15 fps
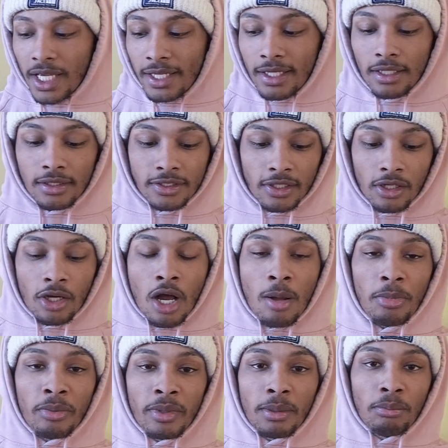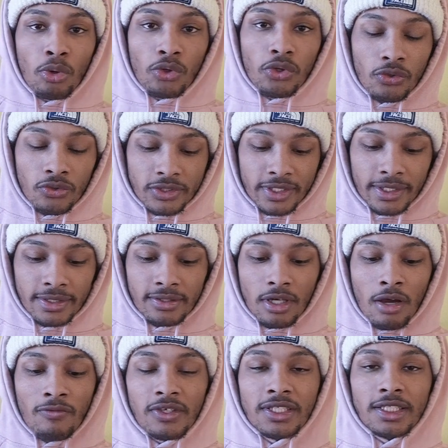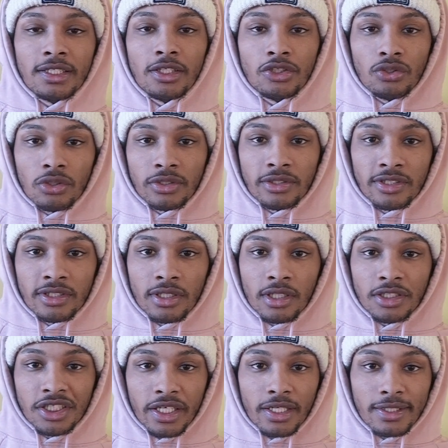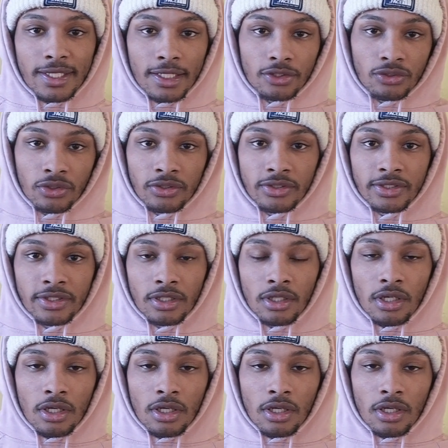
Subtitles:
And then to complement of those things, obviously the Trunks, chain attack Trunks,